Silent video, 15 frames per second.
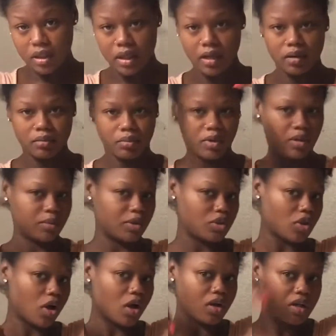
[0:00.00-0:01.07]
like pretty much
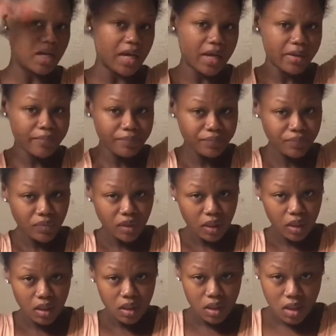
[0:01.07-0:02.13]
all day.
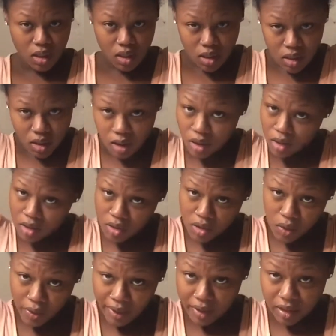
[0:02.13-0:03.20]

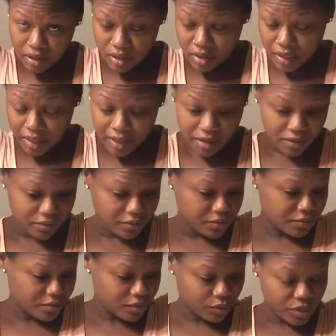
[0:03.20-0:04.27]
So I can kind of
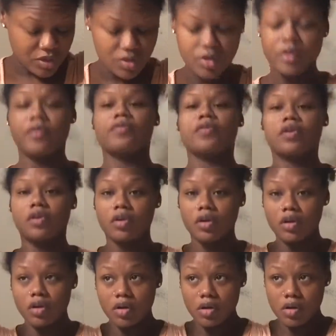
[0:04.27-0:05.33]
reserve the
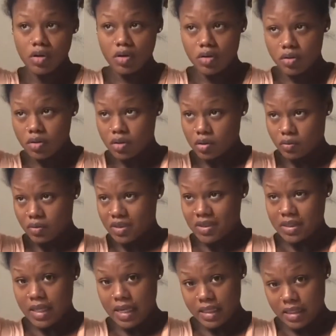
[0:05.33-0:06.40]
curls. I'm going
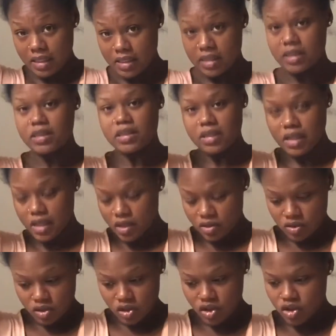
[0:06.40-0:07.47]
to take this
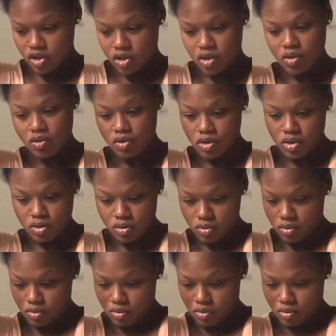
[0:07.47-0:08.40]
down to show you.